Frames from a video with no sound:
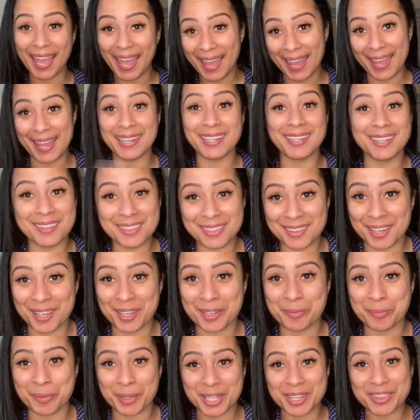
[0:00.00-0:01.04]

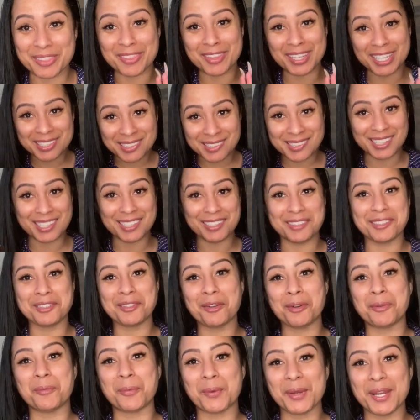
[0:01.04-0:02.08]
anything, but this is
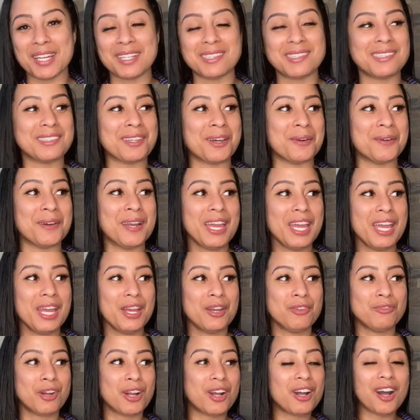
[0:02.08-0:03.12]
your word. So
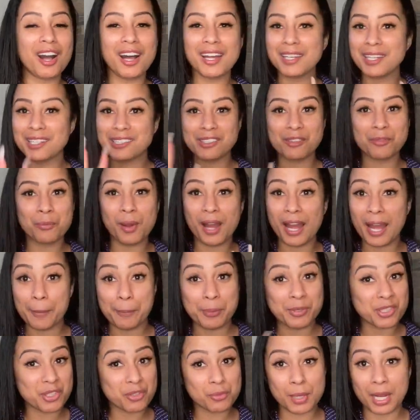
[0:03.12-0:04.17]
regardless of what
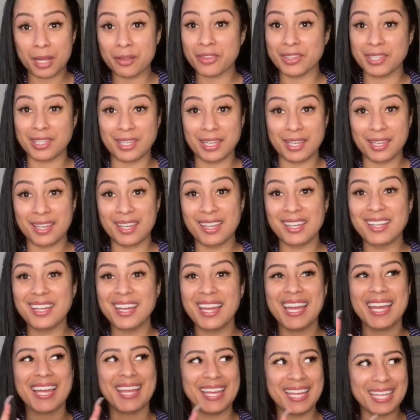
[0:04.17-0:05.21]
happens throughout the year,
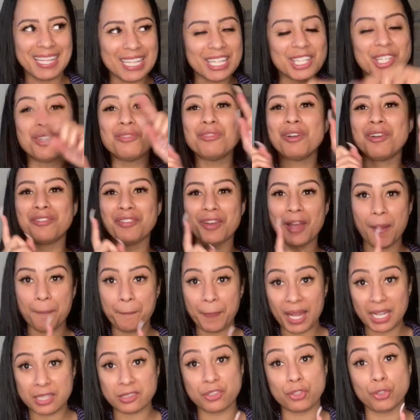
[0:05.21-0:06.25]
you revert
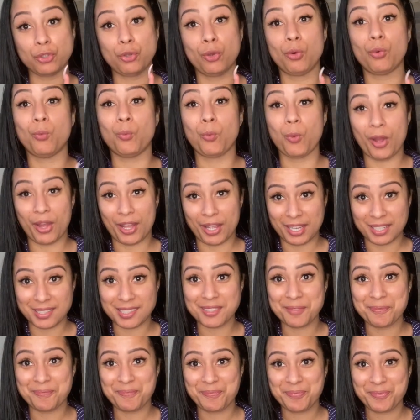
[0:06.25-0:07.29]
back to your word,
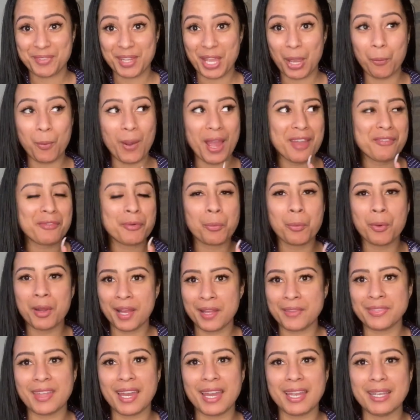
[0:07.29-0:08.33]
whatever
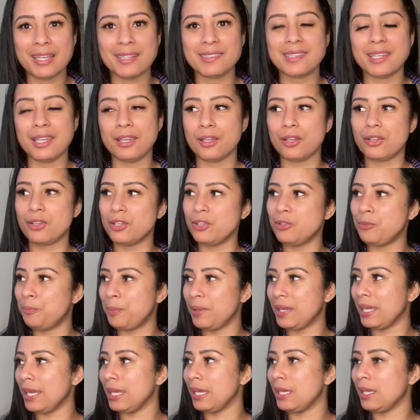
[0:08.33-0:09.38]
word that is. It could
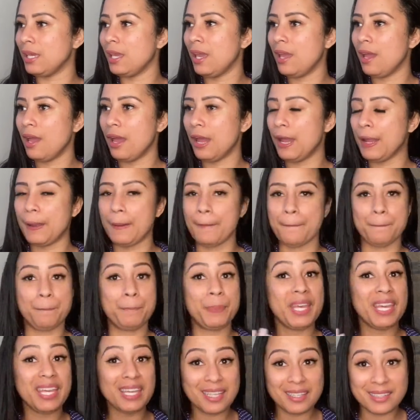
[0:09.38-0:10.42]
be
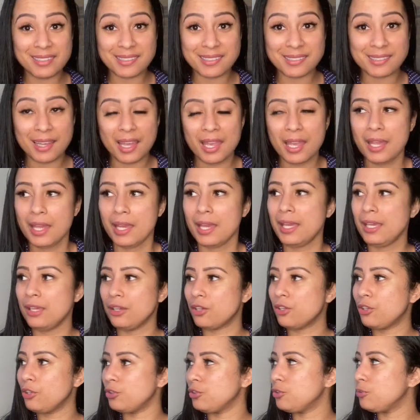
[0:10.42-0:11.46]
peace, it
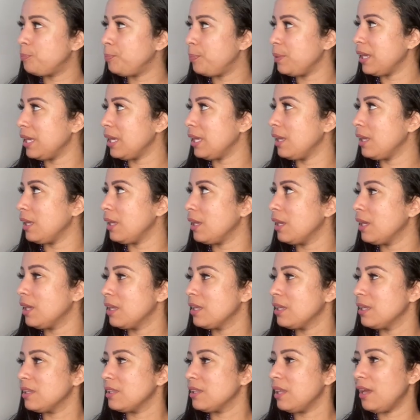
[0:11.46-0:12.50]
could be
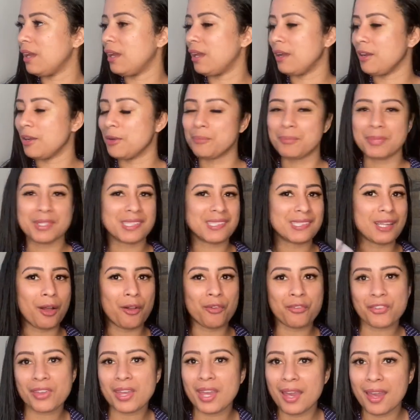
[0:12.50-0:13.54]

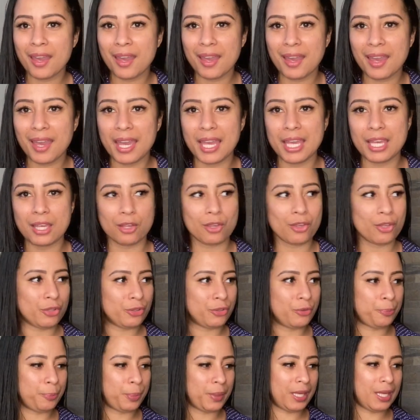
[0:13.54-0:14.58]
self-care, it
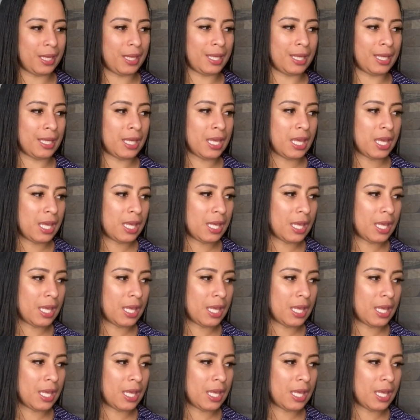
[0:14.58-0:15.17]
could be